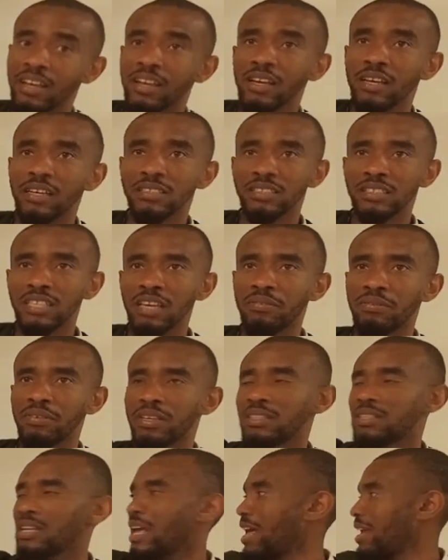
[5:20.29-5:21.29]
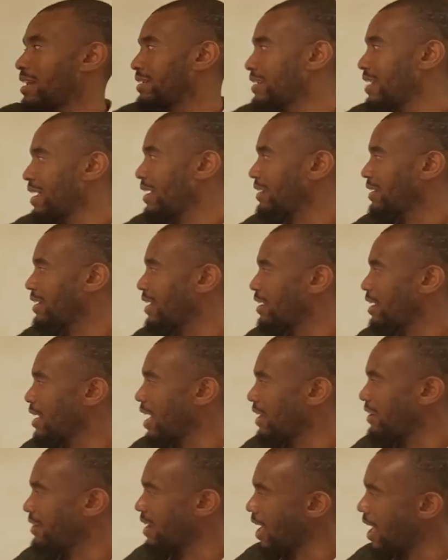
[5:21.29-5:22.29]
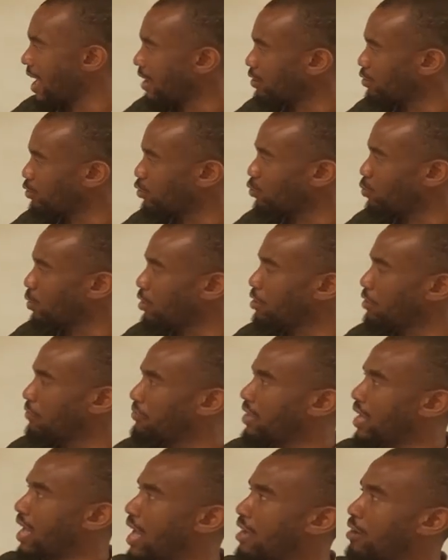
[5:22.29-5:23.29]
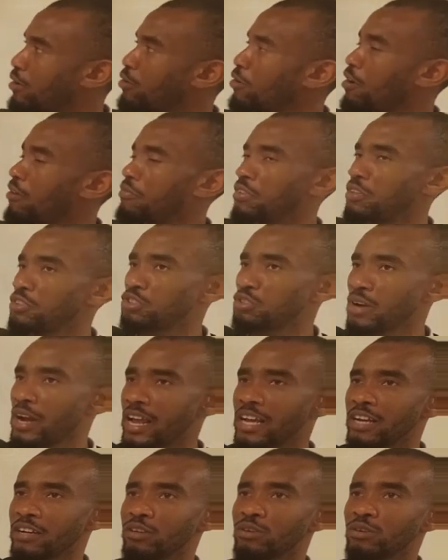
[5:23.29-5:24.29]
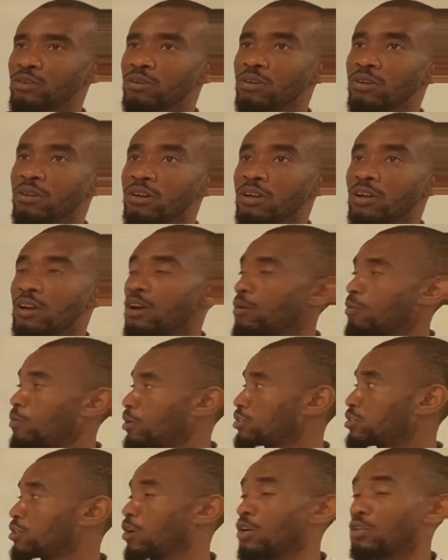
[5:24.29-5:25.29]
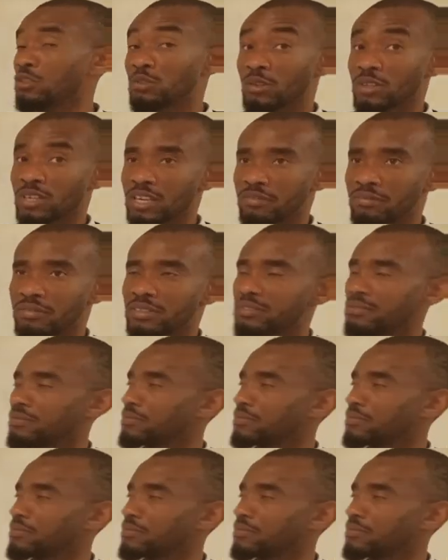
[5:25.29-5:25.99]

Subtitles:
is given, and then an angle, one of the angle of the triangle was also given.